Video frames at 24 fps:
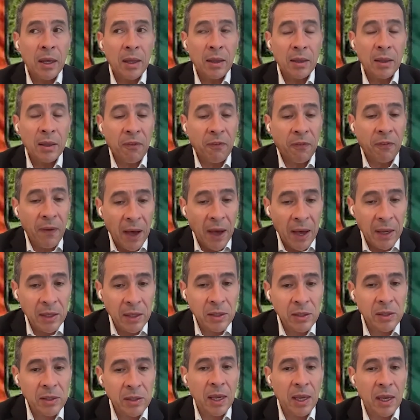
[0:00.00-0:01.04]
the
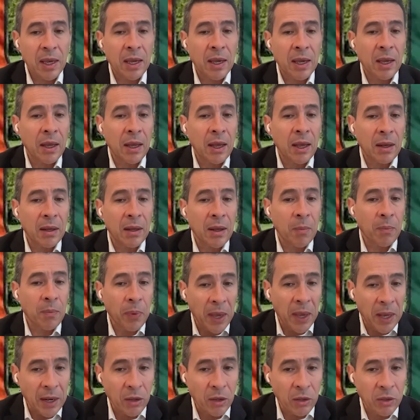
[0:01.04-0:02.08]
fines and the
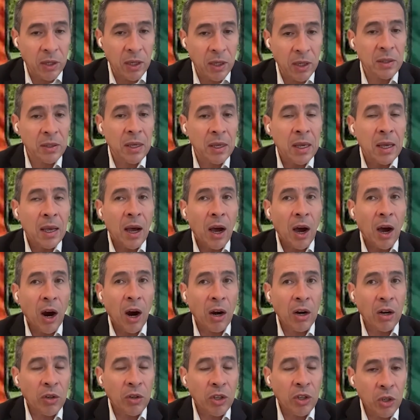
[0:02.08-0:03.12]
penalties
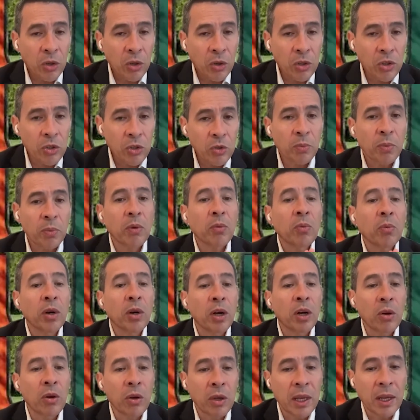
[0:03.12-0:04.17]
are huge, but
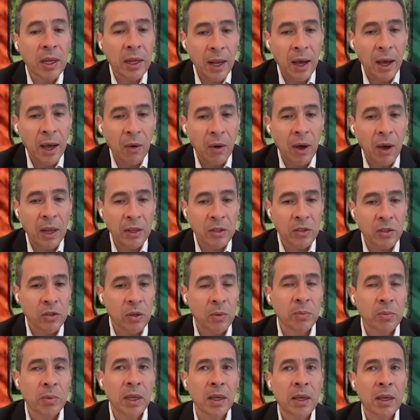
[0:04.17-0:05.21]
we're looking now at
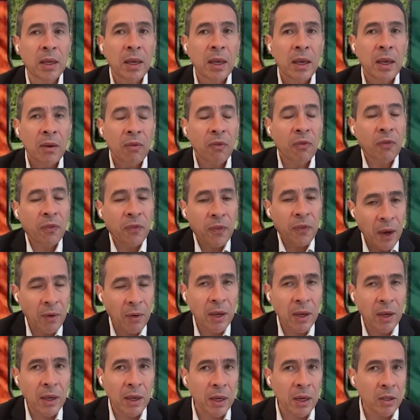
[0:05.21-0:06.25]
something
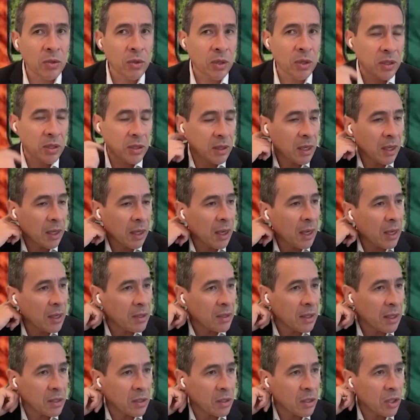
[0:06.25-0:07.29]
very interesting, is
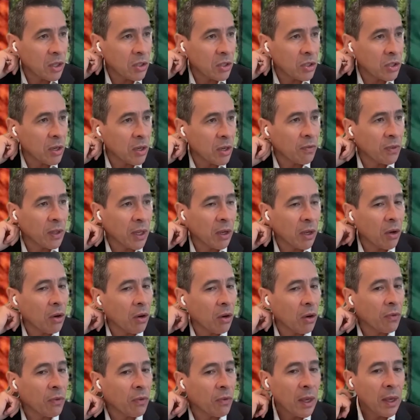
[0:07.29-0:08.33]
the shifting
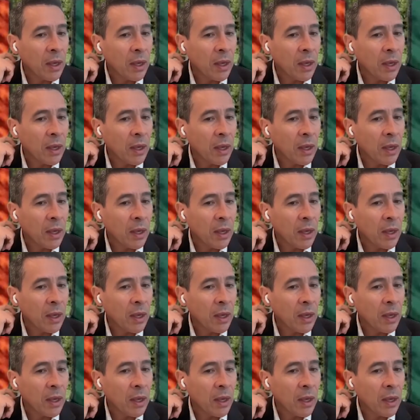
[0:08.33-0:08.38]
of